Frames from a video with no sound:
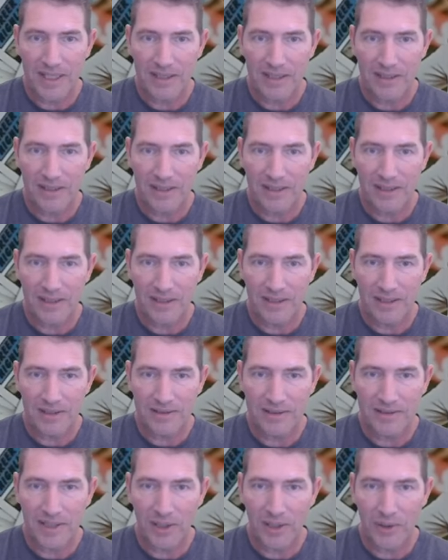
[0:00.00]
the
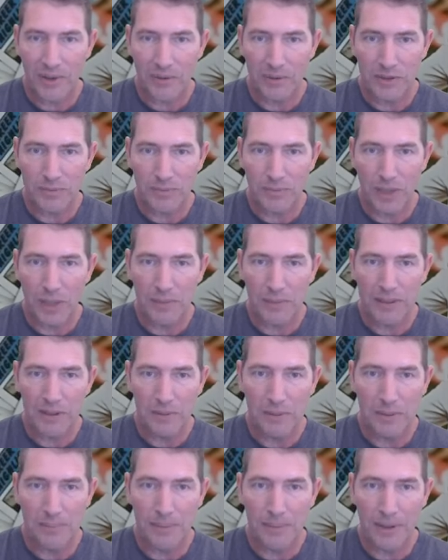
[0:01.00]
centering was probably a little
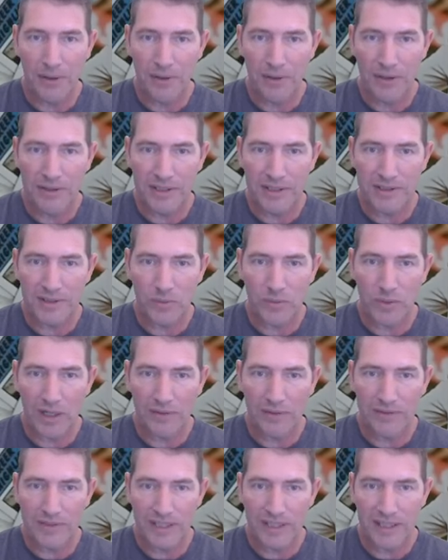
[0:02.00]
bit better on this than what I've
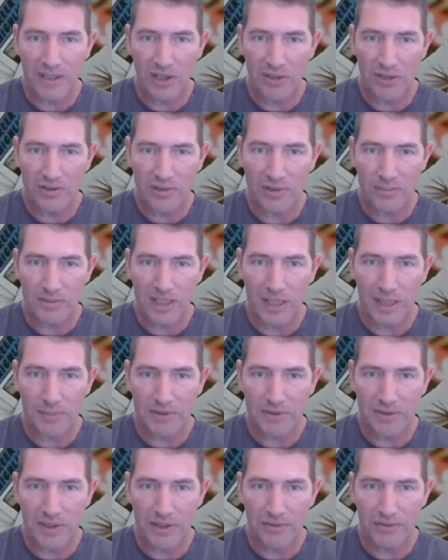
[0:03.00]
seen on some top
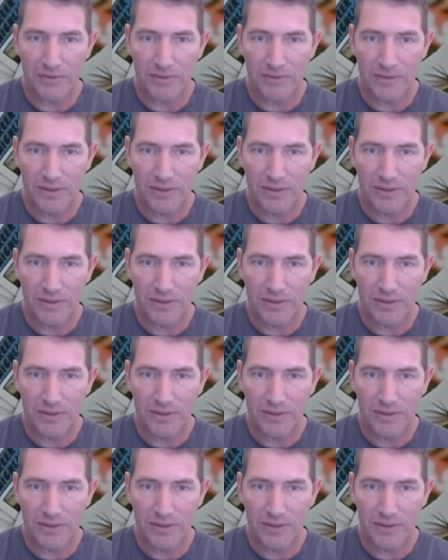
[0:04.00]
stuff.